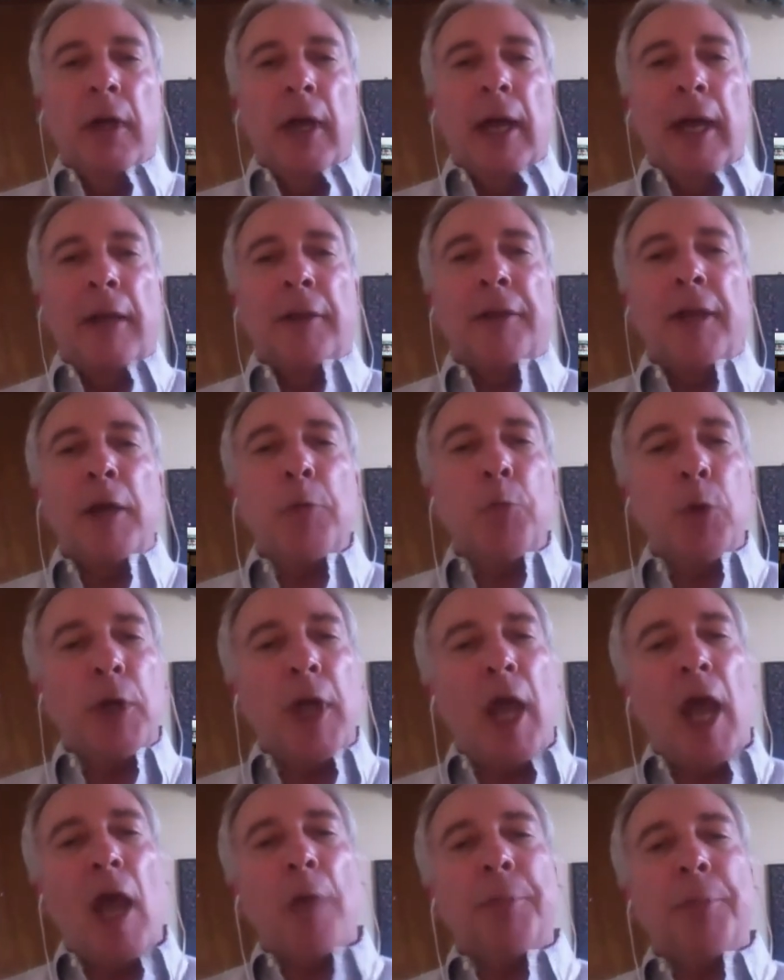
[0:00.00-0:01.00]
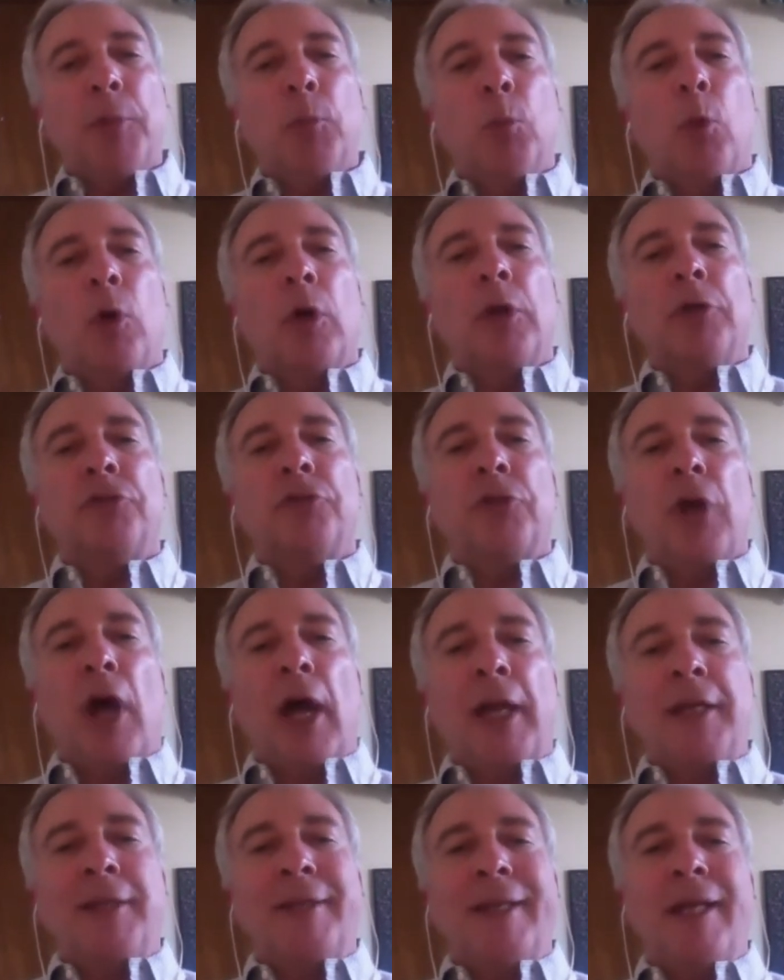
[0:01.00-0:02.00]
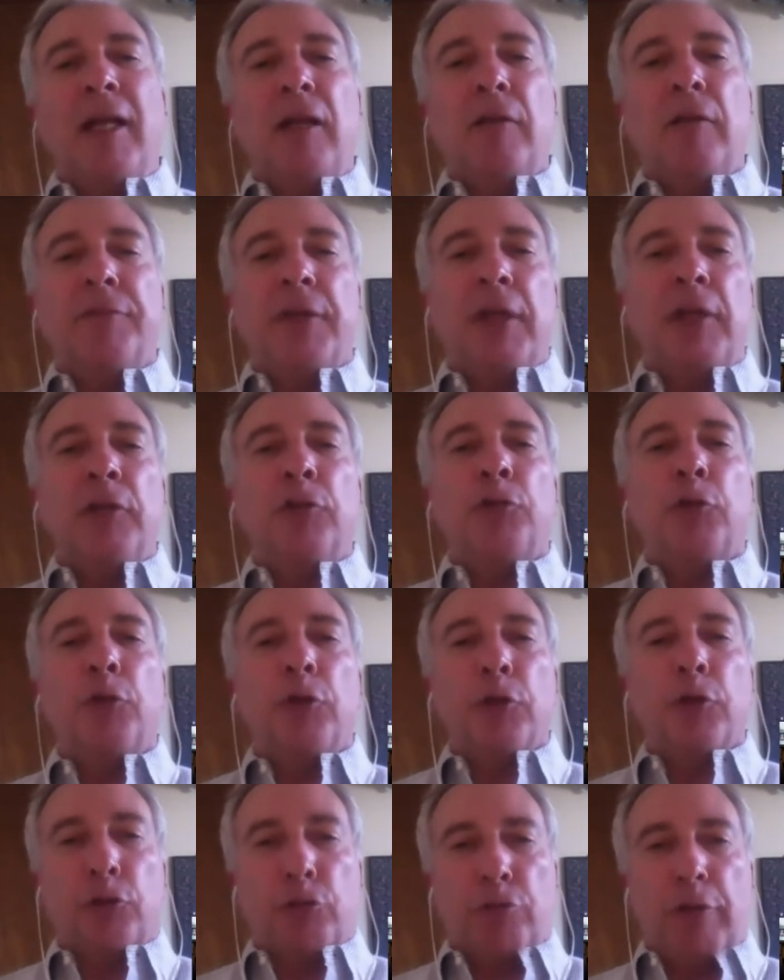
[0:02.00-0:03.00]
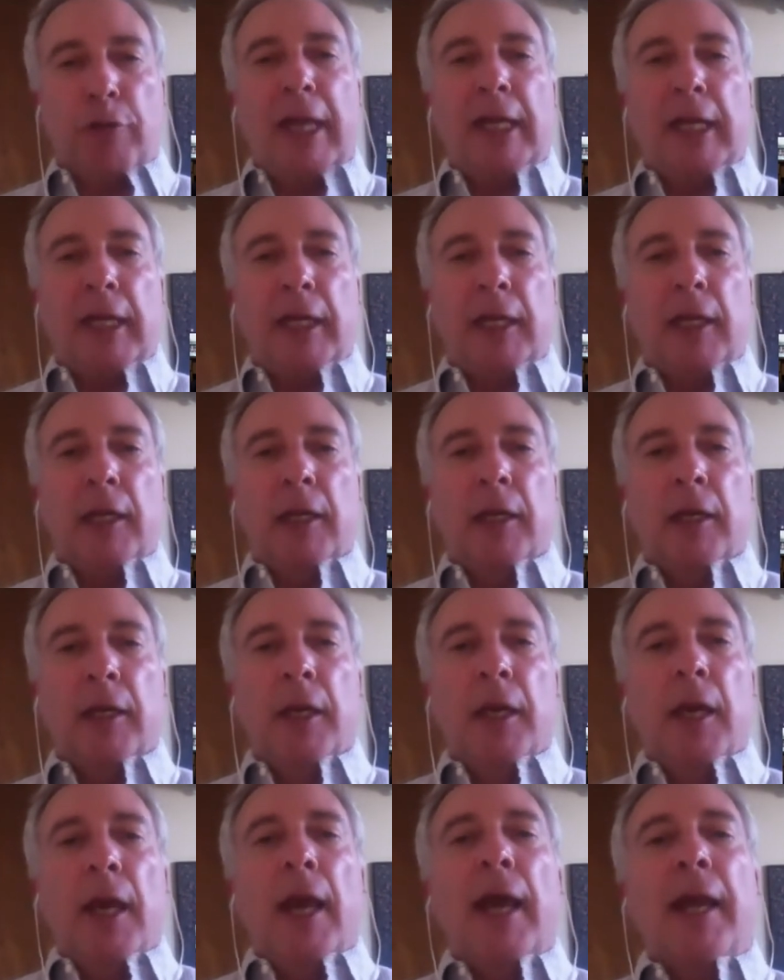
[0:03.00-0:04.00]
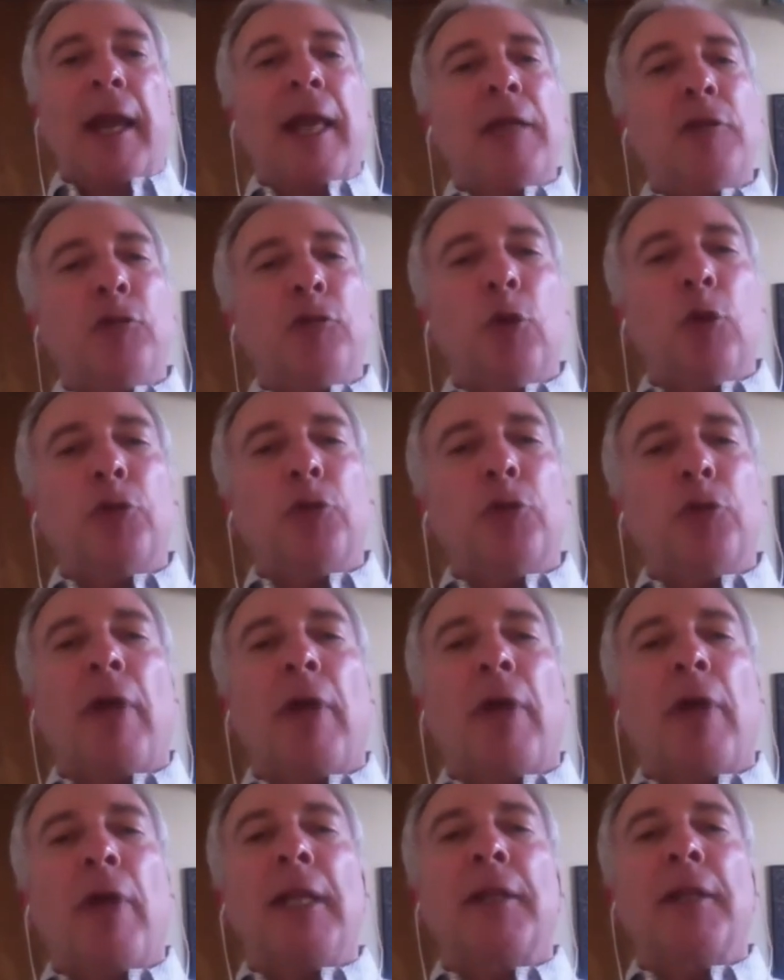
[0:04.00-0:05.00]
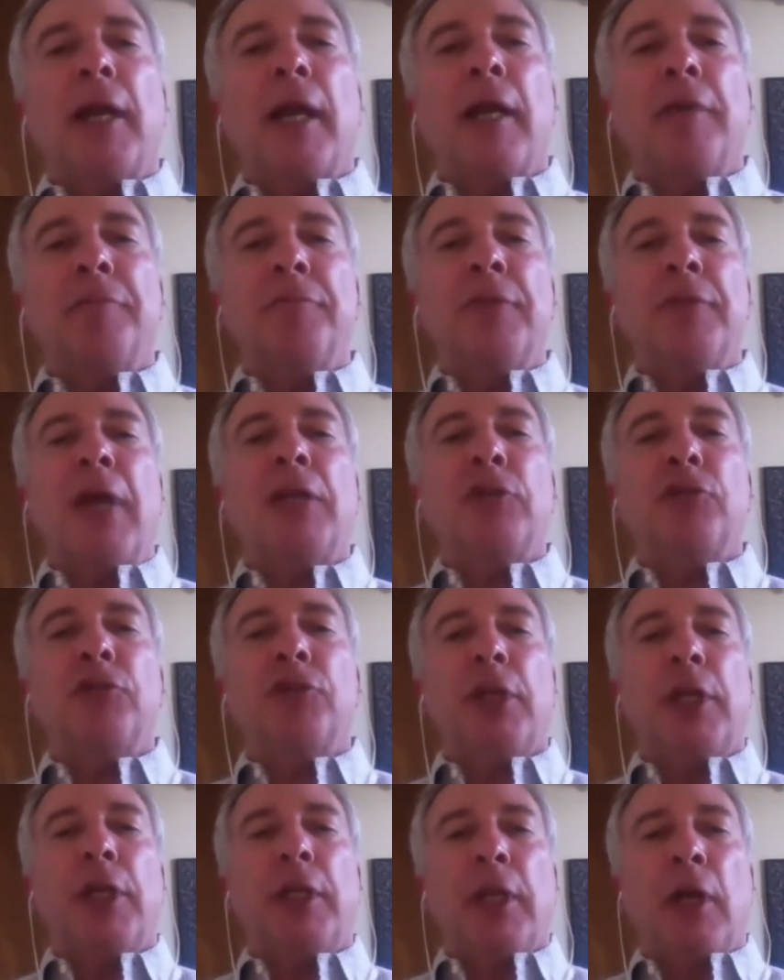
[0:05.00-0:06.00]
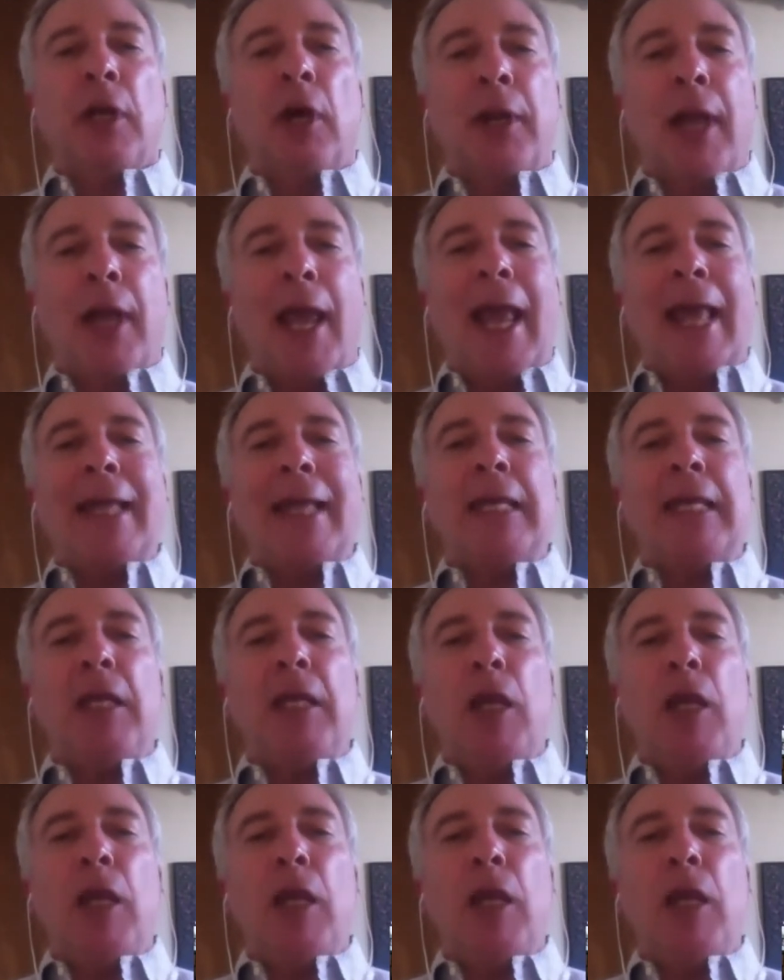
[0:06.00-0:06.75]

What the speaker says: And then what happened was I delved into the training, and I saw training that I have not seen on any